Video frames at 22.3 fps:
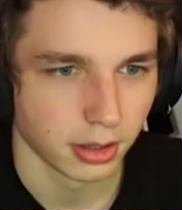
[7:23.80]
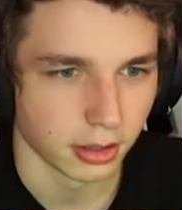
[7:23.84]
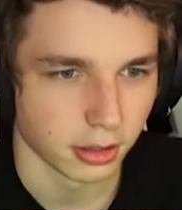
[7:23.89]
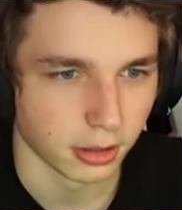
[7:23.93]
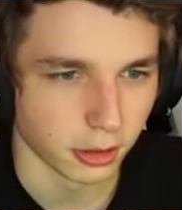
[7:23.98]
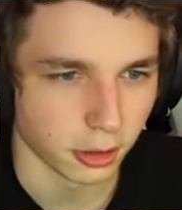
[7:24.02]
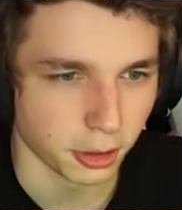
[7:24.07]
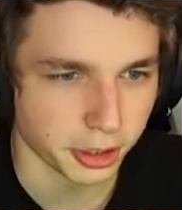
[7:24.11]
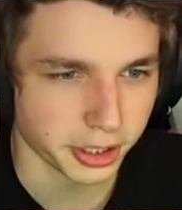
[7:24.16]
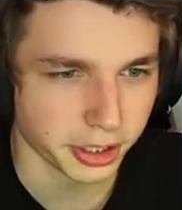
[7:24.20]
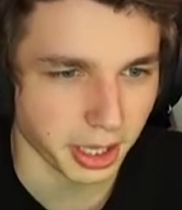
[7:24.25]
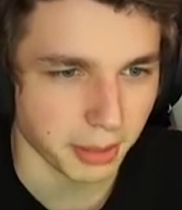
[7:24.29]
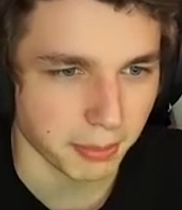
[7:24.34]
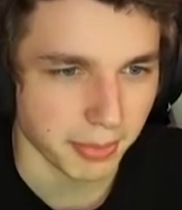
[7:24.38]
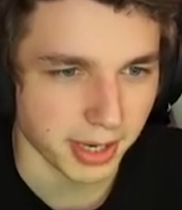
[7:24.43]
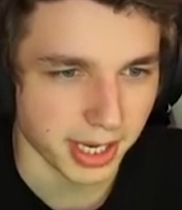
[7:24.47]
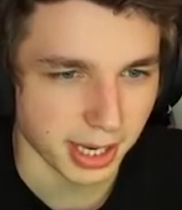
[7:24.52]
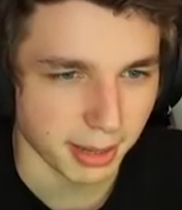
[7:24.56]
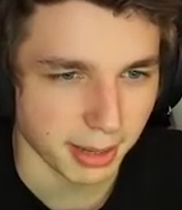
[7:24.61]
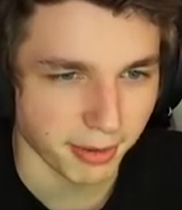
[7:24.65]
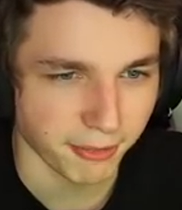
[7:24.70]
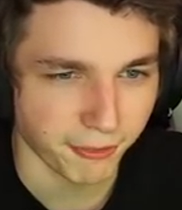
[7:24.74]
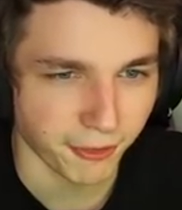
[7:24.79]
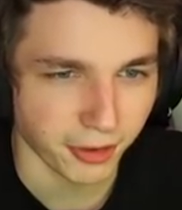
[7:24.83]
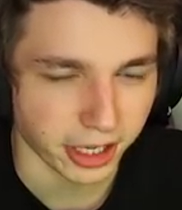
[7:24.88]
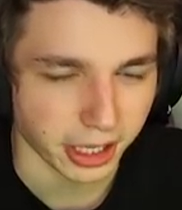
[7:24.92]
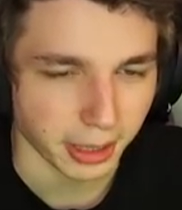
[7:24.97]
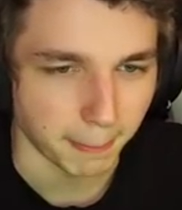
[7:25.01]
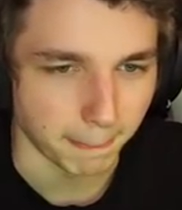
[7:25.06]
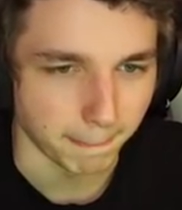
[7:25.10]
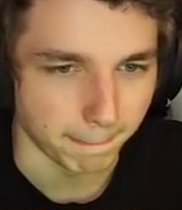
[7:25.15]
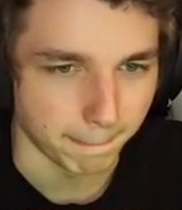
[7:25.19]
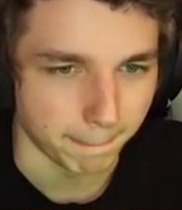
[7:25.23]
Look at me. I'm a
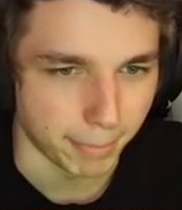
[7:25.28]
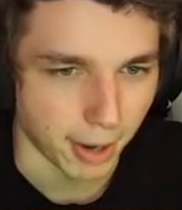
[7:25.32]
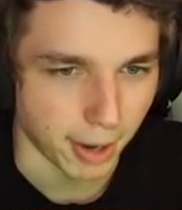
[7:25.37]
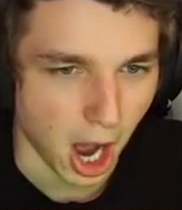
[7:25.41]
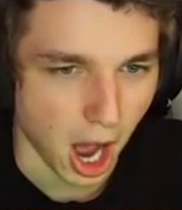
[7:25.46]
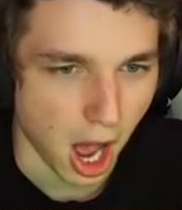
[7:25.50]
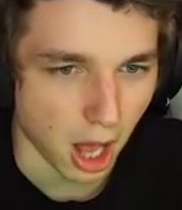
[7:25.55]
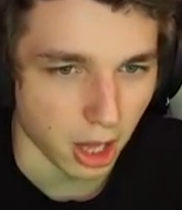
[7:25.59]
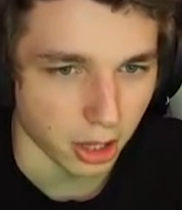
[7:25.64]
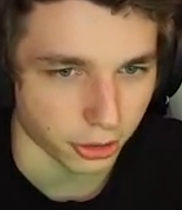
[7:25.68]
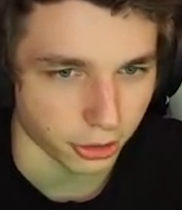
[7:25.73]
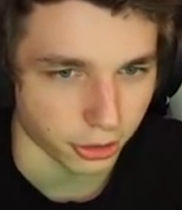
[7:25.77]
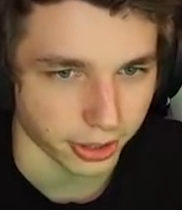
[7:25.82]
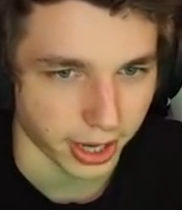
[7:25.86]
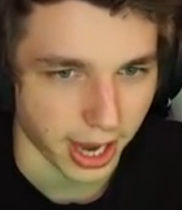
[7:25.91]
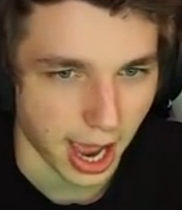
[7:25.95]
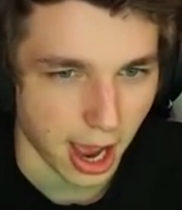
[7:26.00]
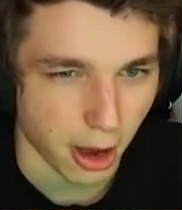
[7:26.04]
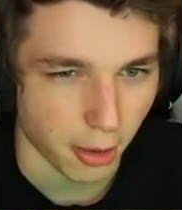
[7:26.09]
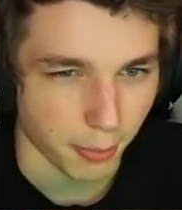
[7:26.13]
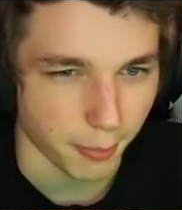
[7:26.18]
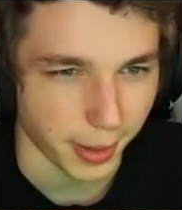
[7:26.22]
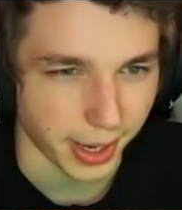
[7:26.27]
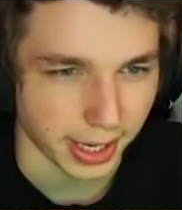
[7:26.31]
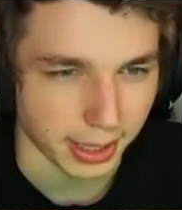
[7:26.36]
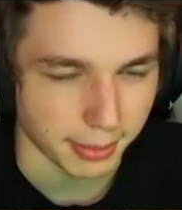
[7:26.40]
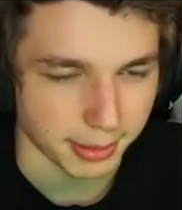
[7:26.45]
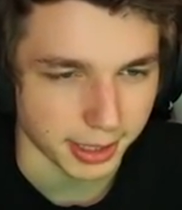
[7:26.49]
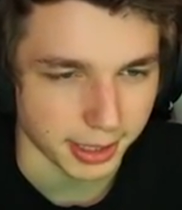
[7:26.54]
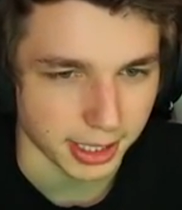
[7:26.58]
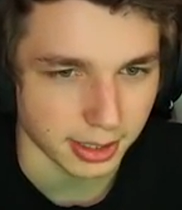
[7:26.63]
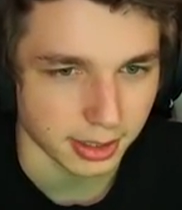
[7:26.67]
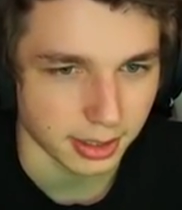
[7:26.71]
freaking baller now, baby.